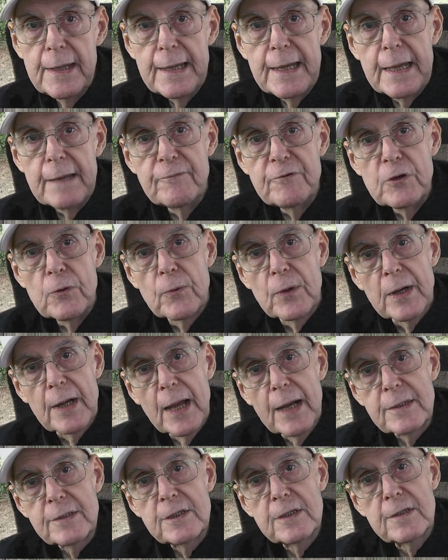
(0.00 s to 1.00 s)
If you would
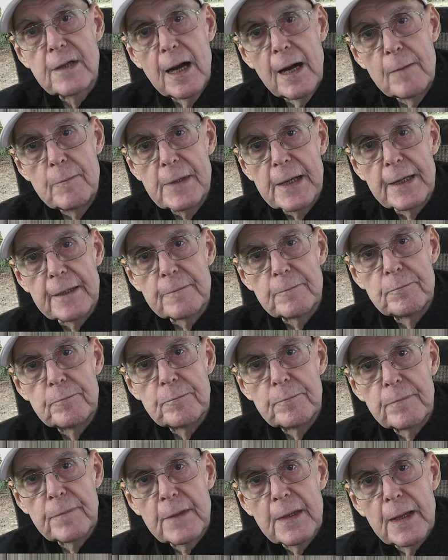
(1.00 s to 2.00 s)
like to comment,
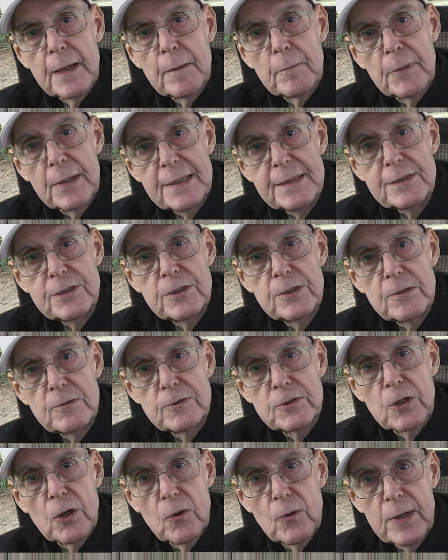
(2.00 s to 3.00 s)
please do
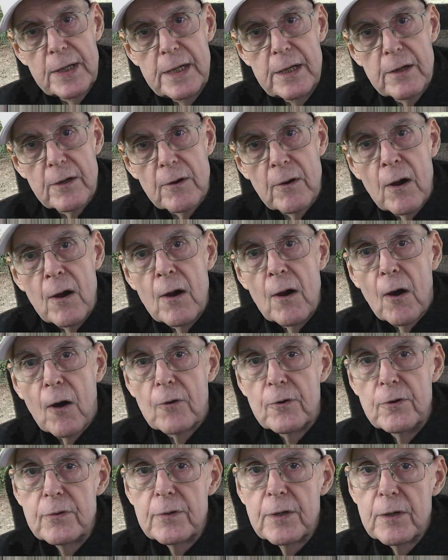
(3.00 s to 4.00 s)
so here, or
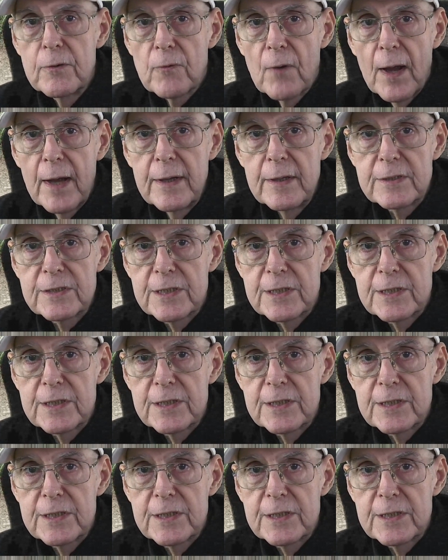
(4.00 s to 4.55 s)
you can write us at